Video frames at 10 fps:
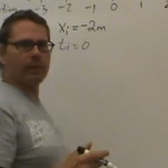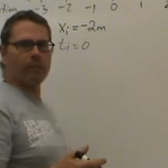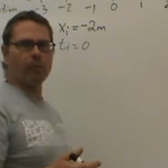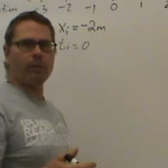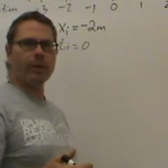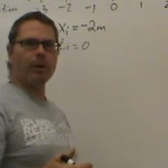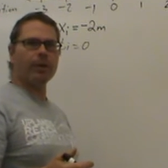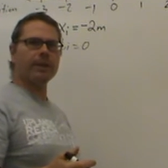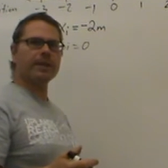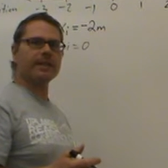What we call
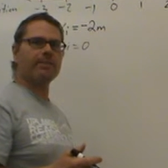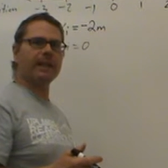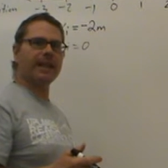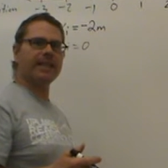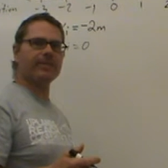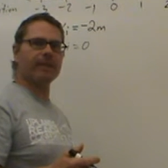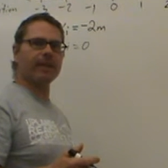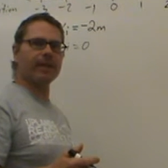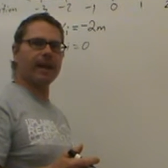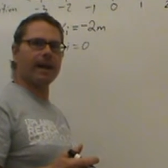the displacement of
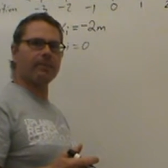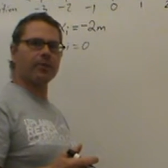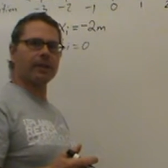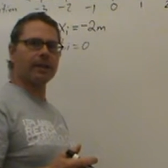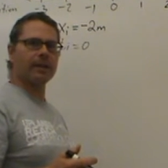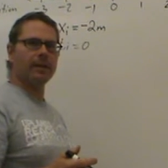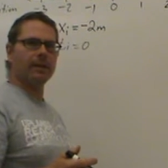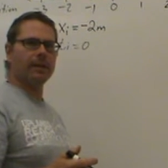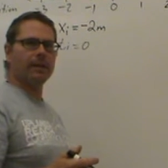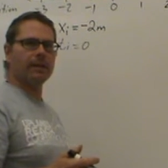the object
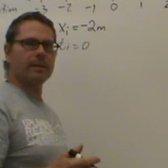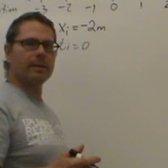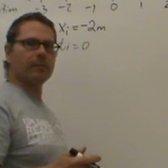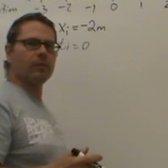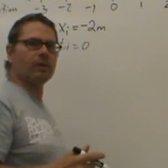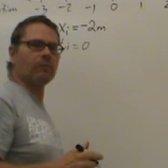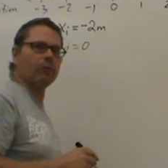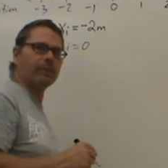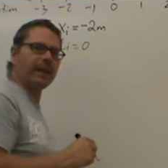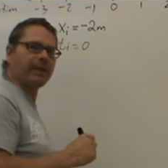will
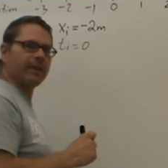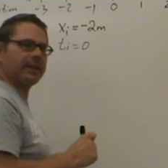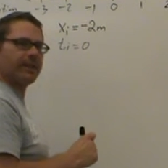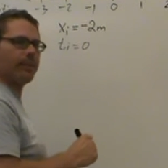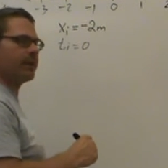be given the symbol